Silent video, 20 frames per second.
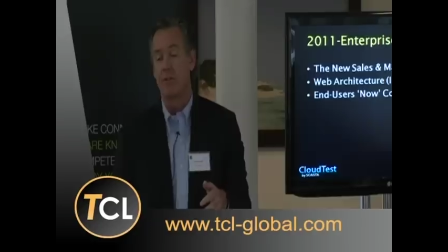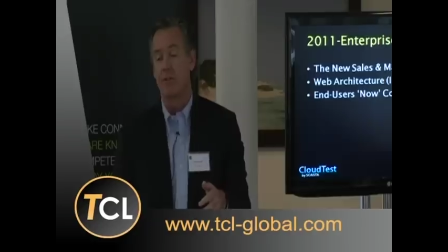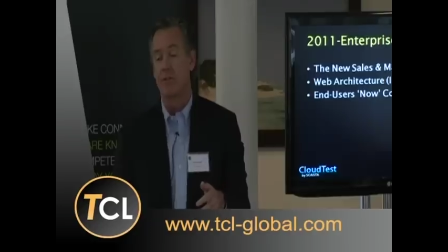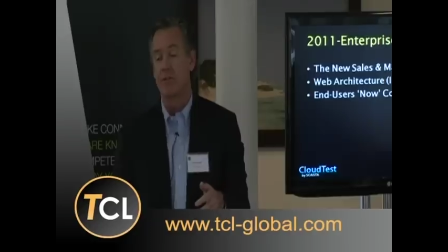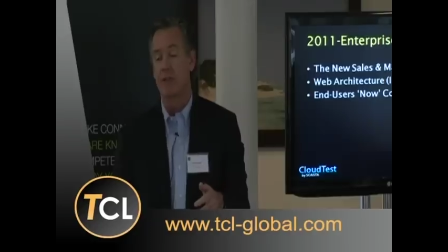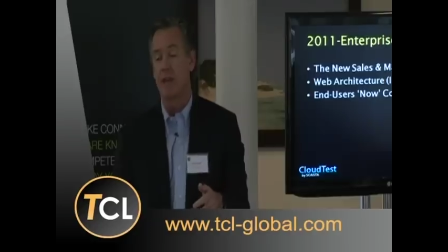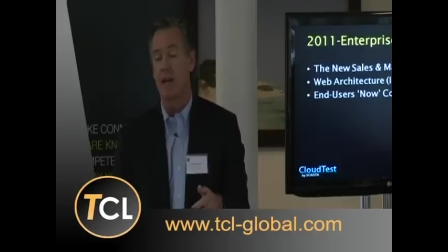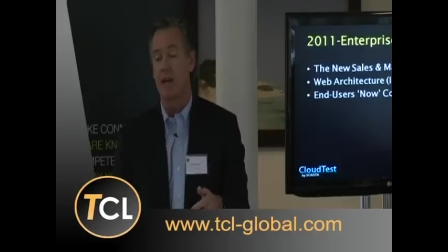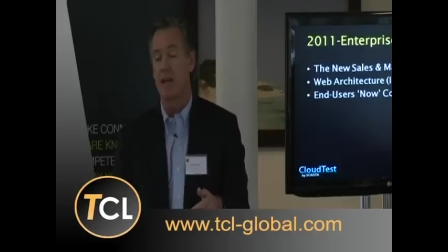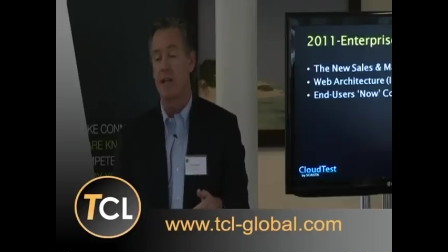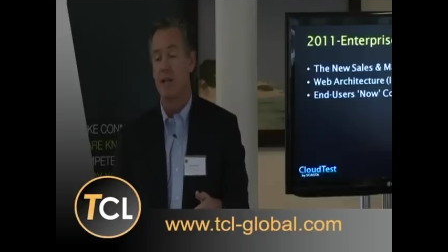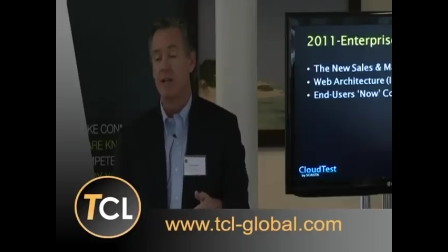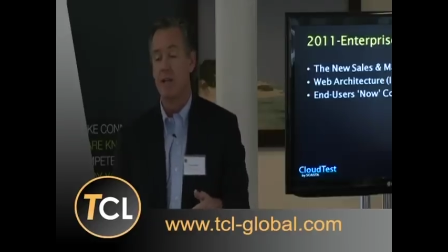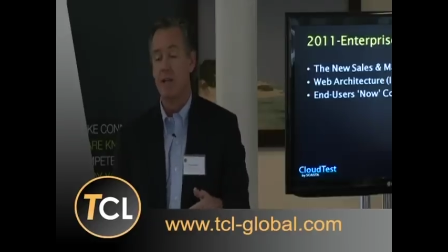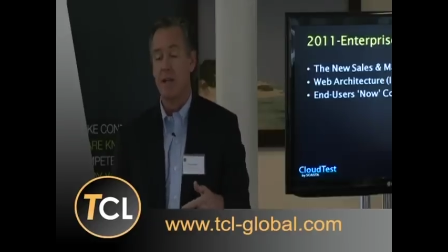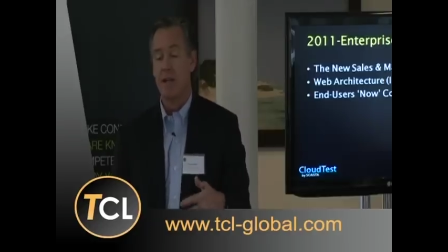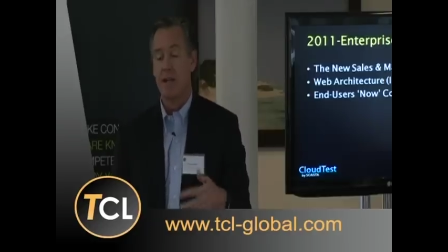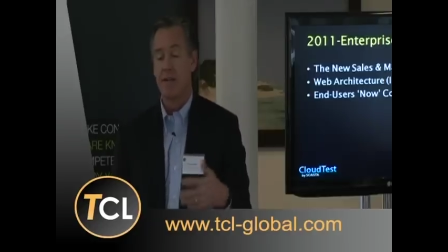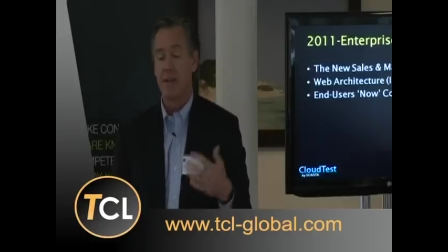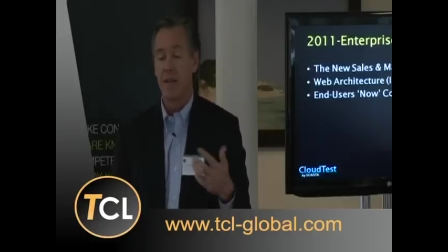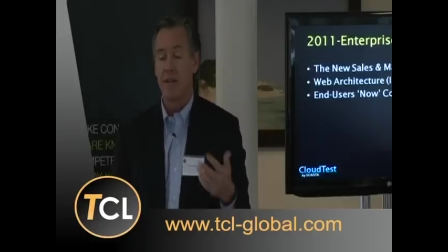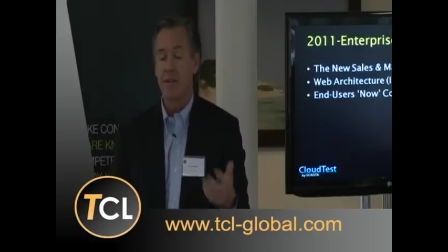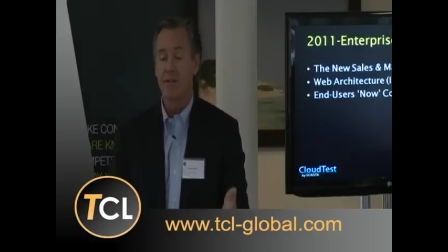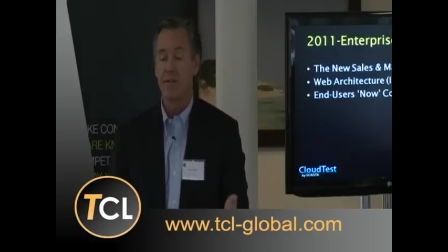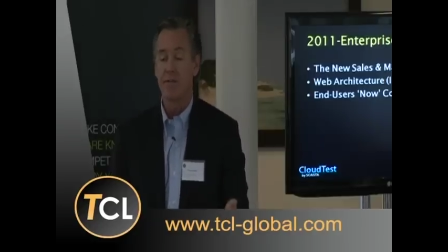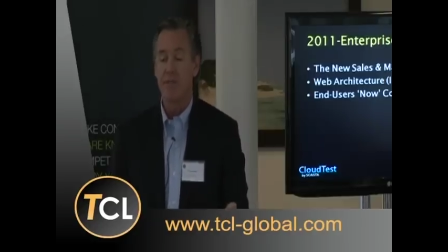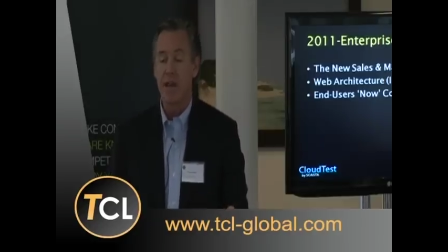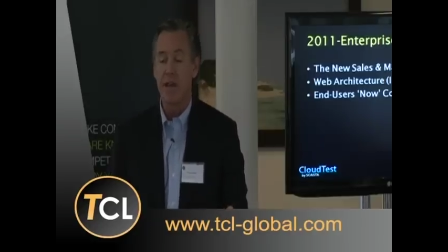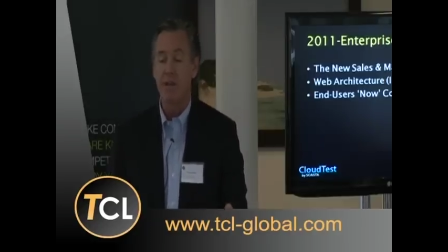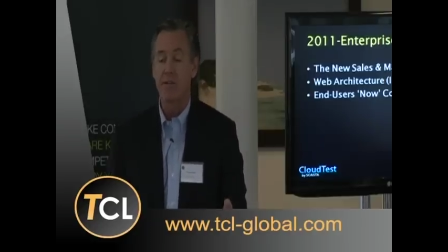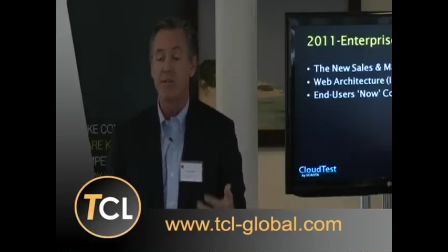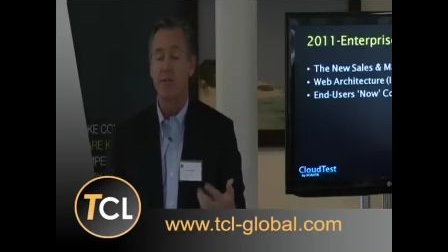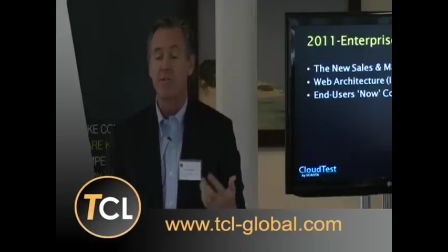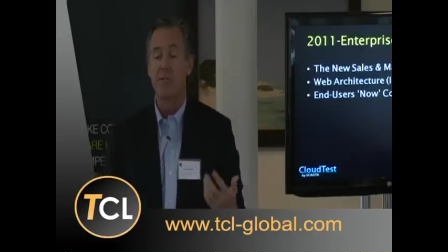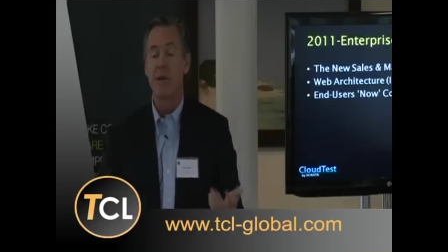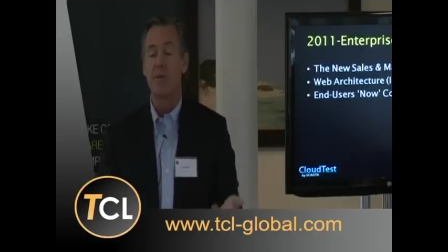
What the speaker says: to a site, tens of thousands,